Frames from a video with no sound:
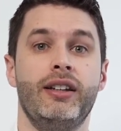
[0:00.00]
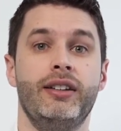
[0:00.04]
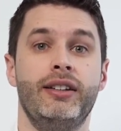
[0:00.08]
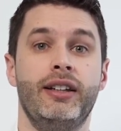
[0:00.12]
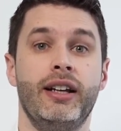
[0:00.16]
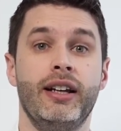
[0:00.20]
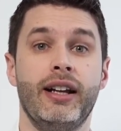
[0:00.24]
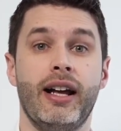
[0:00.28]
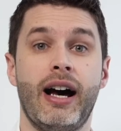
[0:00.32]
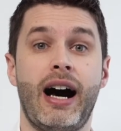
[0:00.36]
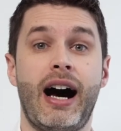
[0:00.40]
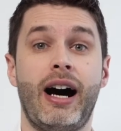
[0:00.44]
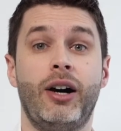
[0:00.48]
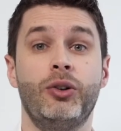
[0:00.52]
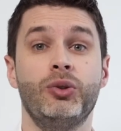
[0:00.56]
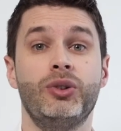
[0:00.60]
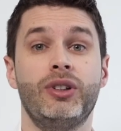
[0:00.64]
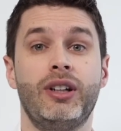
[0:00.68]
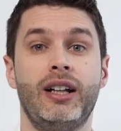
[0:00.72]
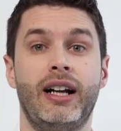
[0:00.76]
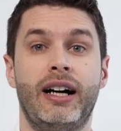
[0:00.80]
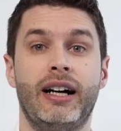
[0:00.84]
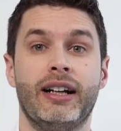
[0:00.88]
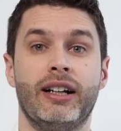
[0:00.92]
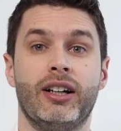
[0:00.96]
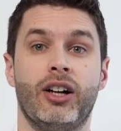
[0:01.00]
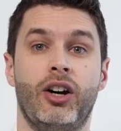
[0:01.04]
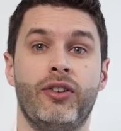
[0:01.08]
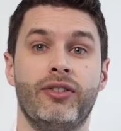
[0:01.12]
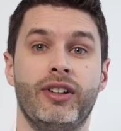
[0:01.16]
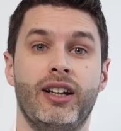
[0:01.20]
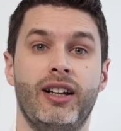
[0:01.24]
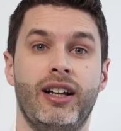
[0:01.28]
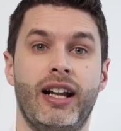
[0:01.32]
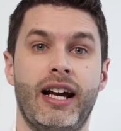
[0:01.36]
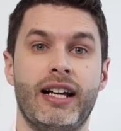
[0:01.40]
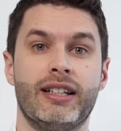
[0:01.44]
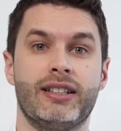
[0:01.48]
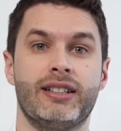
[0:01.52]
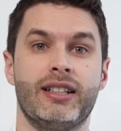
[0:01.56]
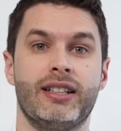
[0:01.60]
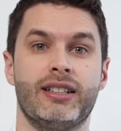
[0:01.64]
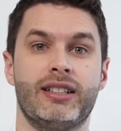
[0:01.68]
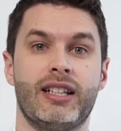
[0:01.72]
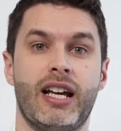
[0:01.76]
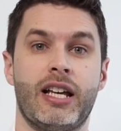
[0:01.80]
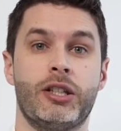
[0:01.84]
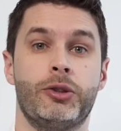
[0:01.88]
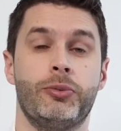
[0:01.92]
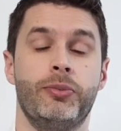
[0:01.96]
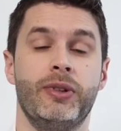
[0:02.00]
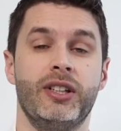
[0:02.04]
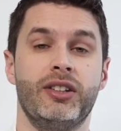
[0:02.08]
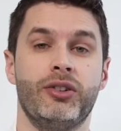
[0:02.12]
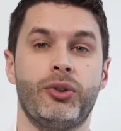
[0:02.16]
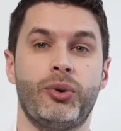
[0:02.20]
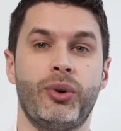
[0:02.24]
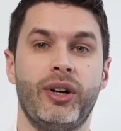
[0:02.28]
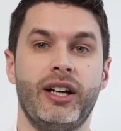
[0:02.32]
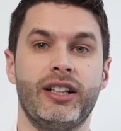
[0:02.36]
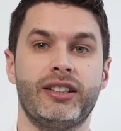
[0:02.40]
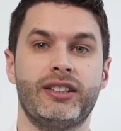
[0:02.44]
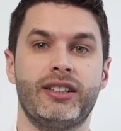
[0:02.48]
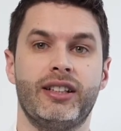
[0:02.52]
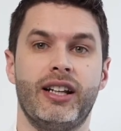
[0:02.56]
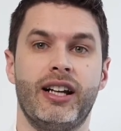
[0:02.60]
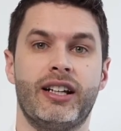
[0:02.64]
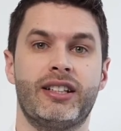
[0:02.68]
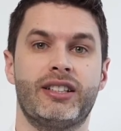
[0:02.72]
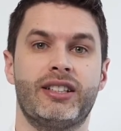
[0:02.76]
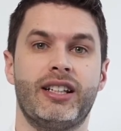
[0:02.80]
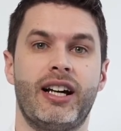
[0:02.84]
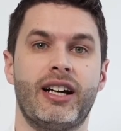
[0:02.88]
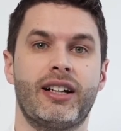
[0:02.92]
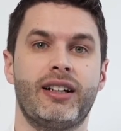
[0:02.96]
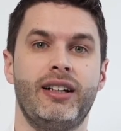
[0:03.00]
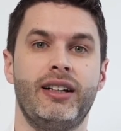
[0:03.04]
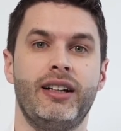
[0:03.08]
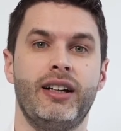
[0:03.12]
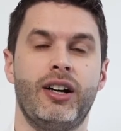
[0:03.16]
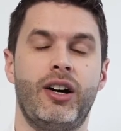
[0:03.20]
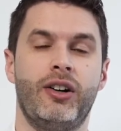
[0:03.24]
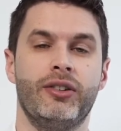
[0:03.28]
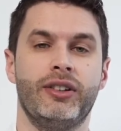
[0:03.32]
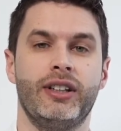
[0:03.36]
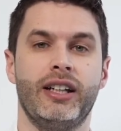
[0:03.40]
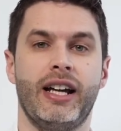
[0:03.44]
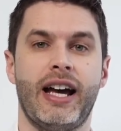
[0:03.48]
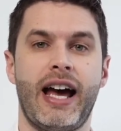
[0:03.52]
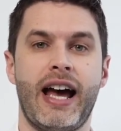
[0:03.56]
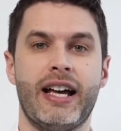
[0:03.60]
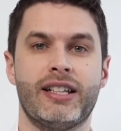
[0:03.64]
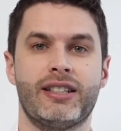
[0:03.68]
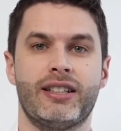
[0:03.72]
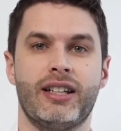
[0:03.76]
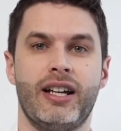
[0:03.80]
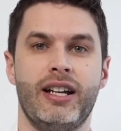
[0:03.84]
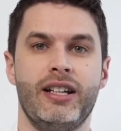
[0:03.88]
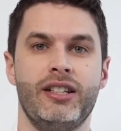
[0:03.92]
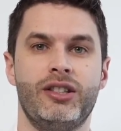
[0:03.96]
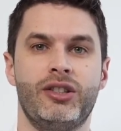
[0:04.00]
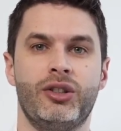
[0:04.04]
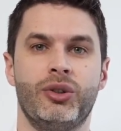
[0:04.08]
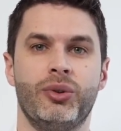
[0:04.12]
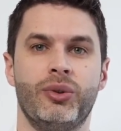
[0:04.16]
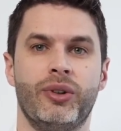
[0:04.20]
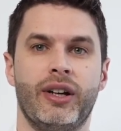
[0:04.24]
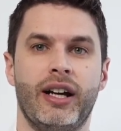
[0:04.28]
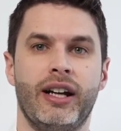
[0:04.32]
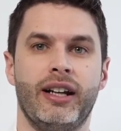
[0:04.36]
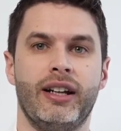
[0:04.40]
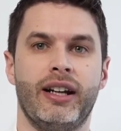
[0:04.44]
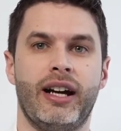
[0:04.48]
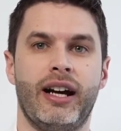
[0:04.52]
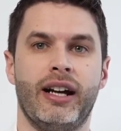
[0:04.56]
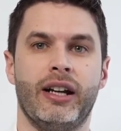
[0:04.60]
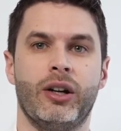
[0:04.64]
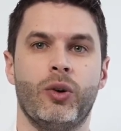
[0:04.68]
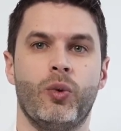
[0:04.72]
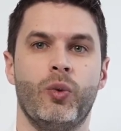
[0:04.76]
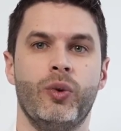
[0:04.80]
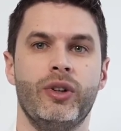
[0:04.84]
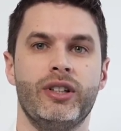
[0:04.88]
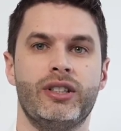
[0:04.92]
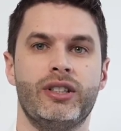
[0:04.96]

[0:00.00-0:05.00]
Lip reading: The outline of the lenses has been traced exactly on the S8299,